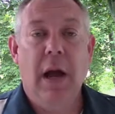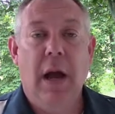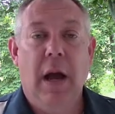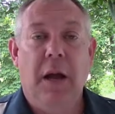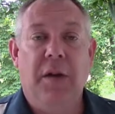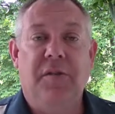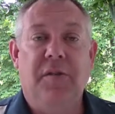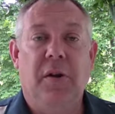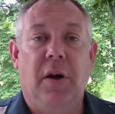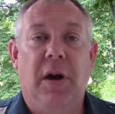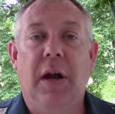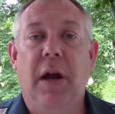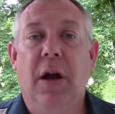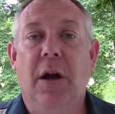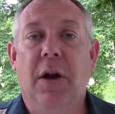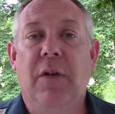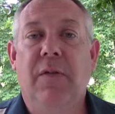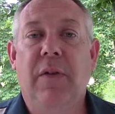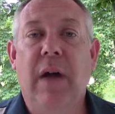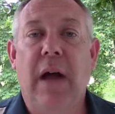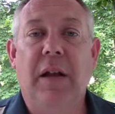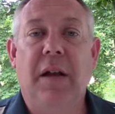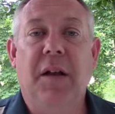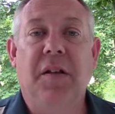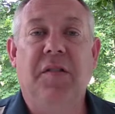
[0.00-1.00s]
And so here
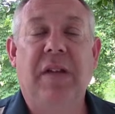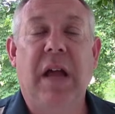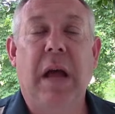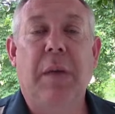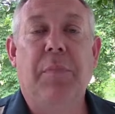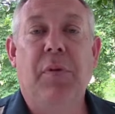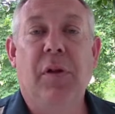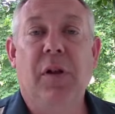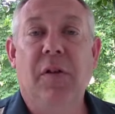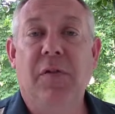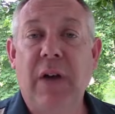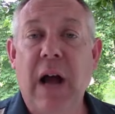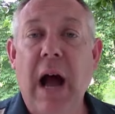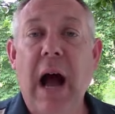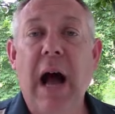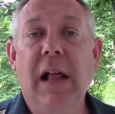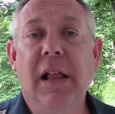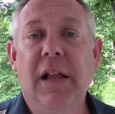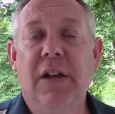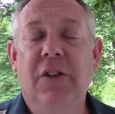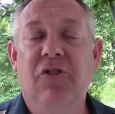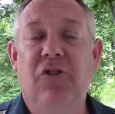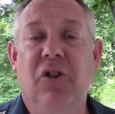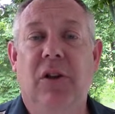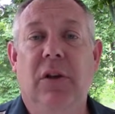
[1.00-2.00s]
you've got an example of
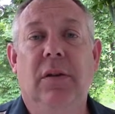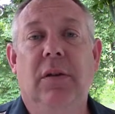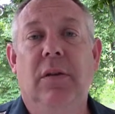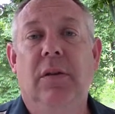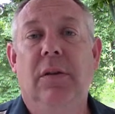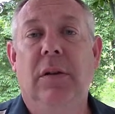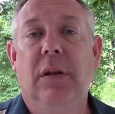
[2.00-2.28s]
collagen,